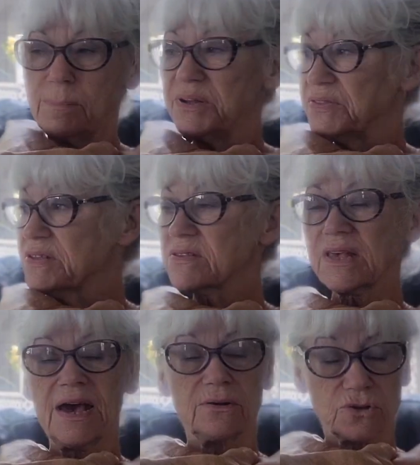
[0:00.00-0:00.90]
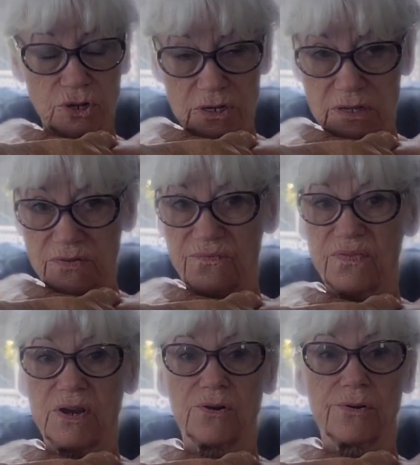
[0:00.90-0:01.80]
But this couch is
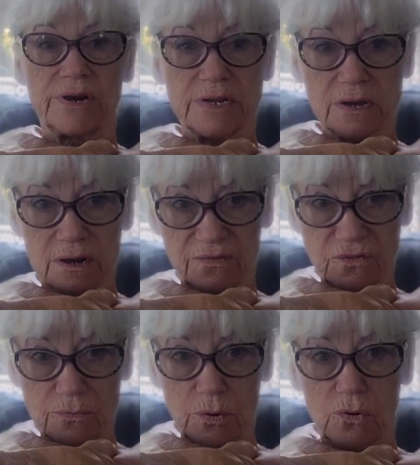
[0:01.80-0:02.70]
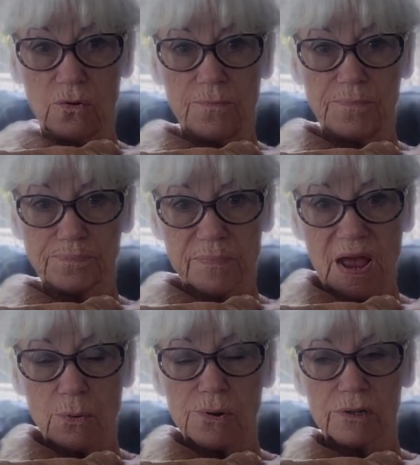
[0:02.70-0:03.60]
very comfortable.
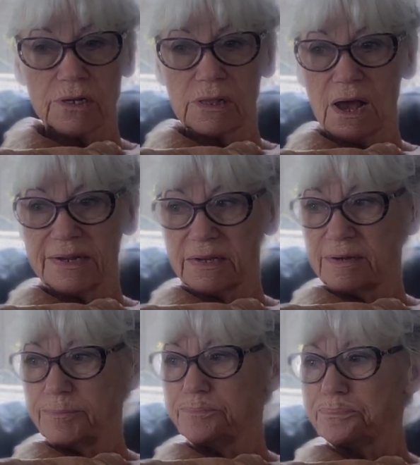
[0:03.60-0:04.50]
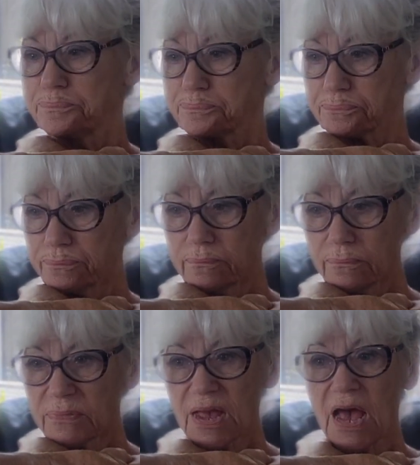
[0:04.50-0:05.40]
I really like it.
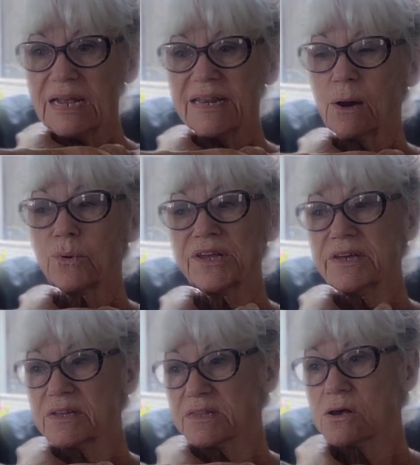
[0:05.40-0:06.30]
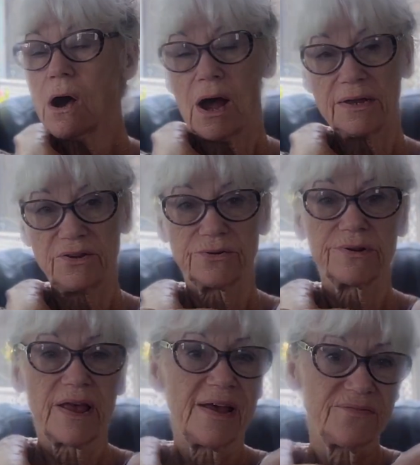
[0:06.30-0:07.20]
Now, when it gets hot, you're
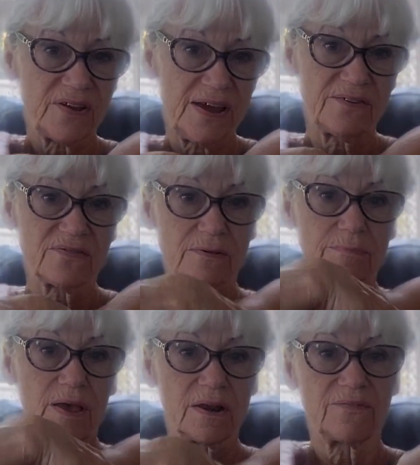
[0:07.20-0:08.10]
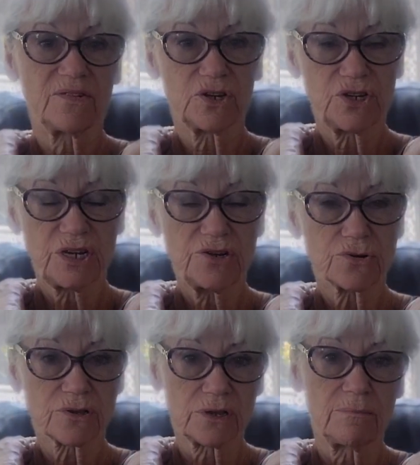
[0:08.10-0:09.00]
going to have to have some kind of a sheet
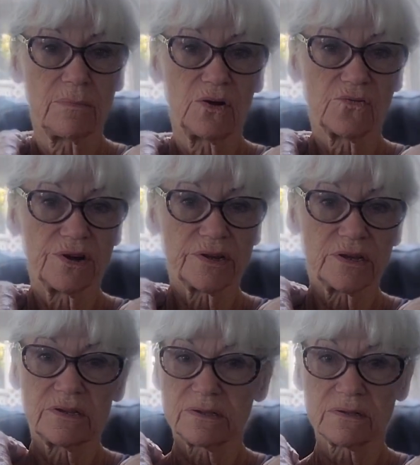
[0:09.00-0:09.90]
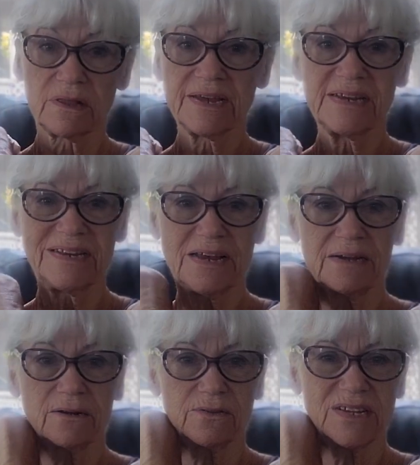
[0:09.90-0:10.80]
or something over it because laying
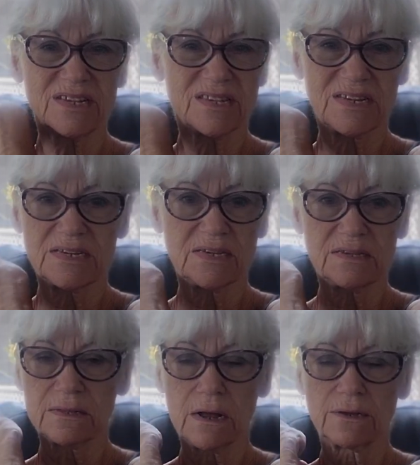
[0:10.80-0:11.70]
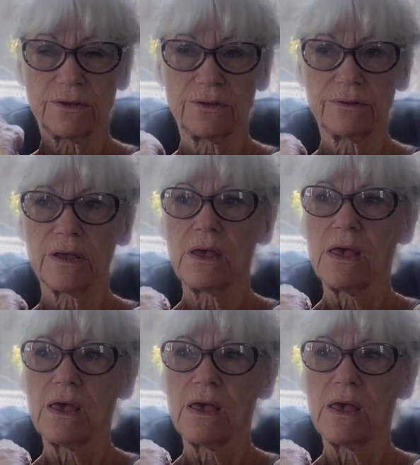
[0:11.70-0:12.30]
down on that sticky is not good.